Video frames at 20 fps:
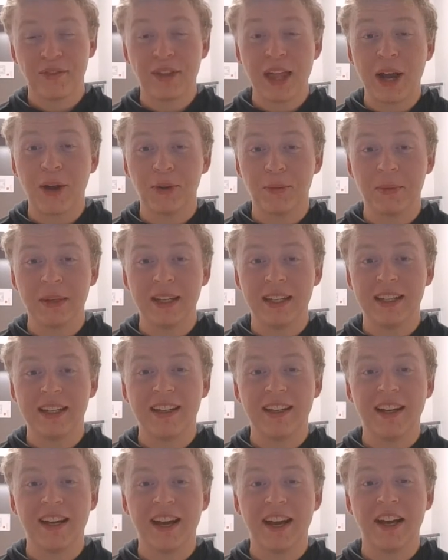That would be
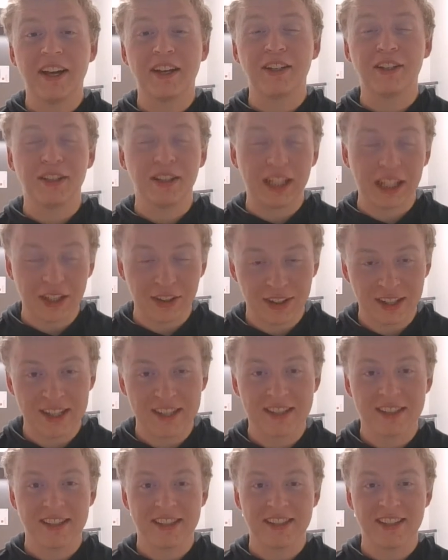
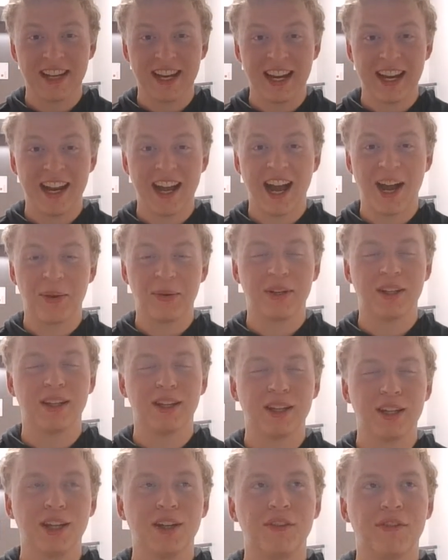hilarious to see. I would
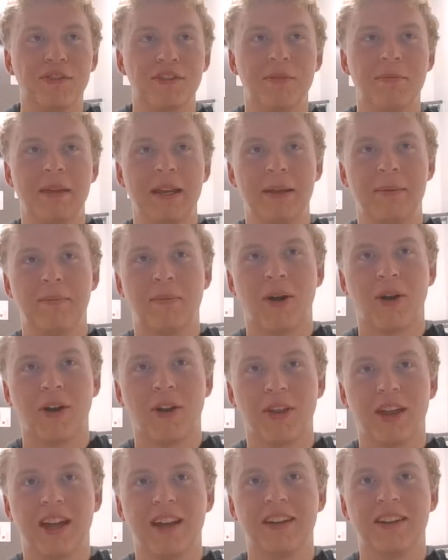love to be part
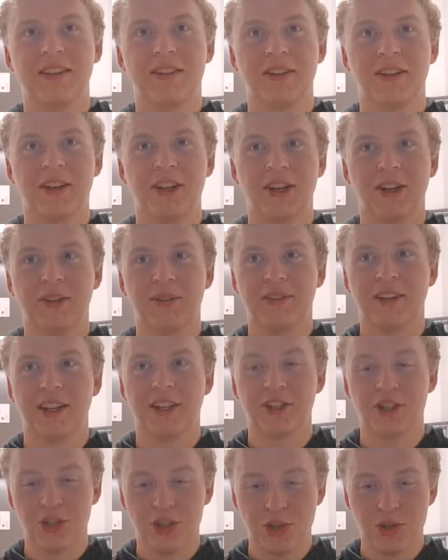of that,
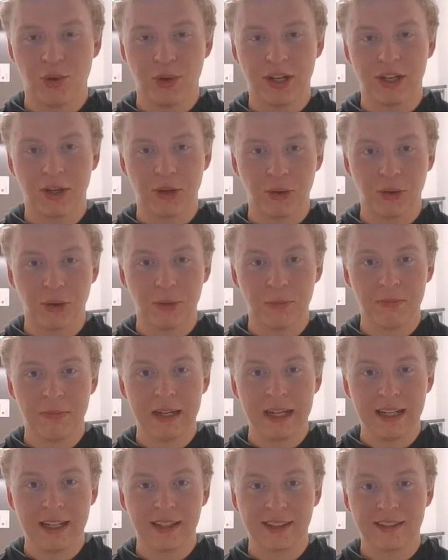that joint group
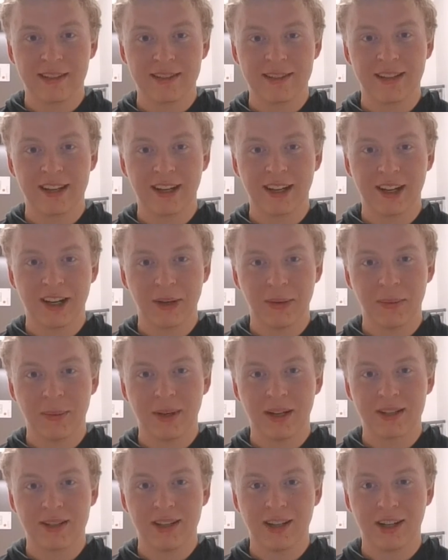meeting. Just like, all right, what are we
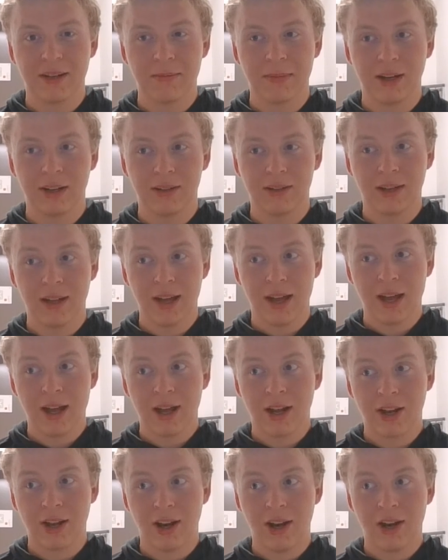gonna talk about?
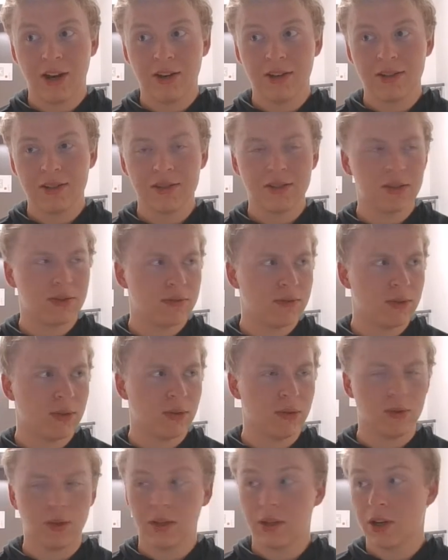Cars?
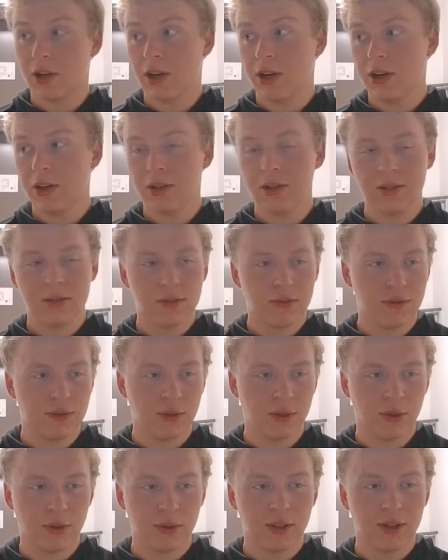Food. Cars?
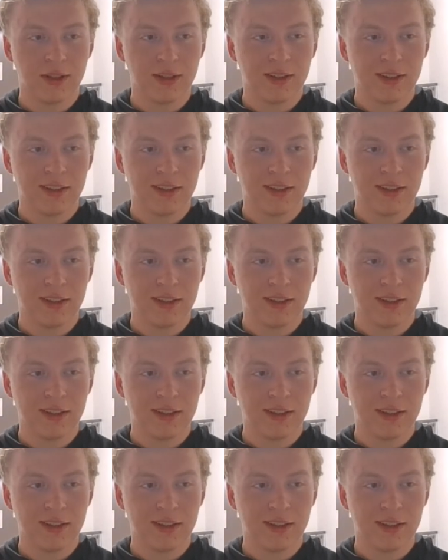Food.